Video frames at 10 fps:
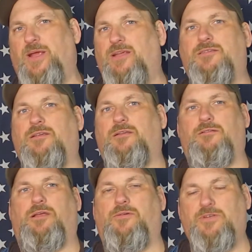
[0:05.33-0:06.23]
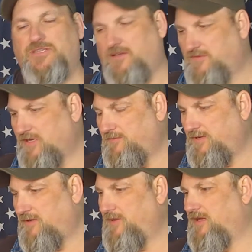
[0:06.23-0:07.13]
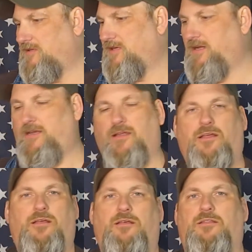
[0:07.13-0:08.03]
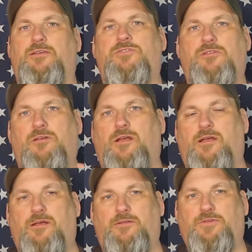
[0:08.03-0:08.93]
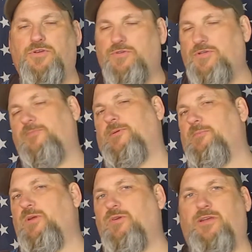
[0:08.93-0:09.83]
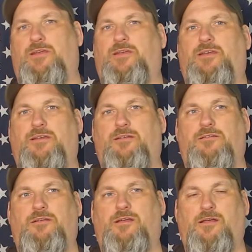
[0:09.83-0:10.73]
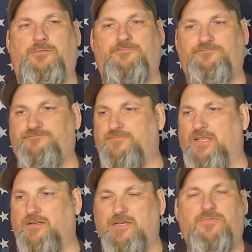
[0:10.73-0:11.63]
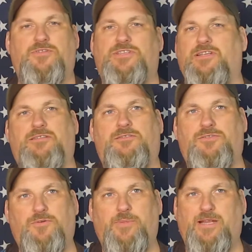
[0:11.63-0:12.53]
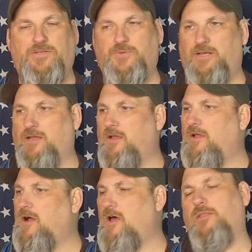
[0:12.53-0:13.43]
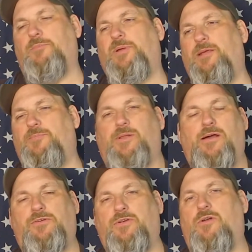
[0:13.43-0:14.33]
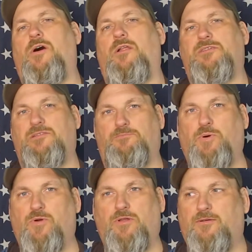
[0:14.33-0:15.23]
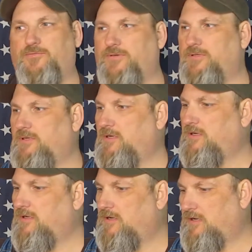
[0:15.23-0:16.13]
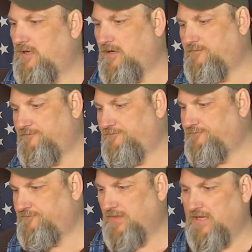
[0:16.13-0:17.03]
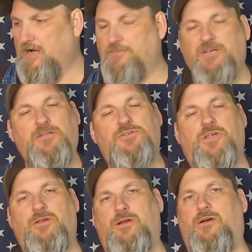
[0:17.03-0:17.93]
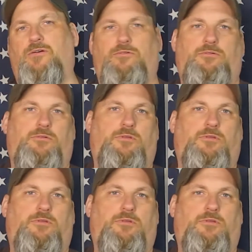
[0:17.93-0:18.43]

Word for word: base. I received something in the mail today. This uh, YouTube community uh, never ceases to amaze me. All the people out there, all supportive, um, helping each other out,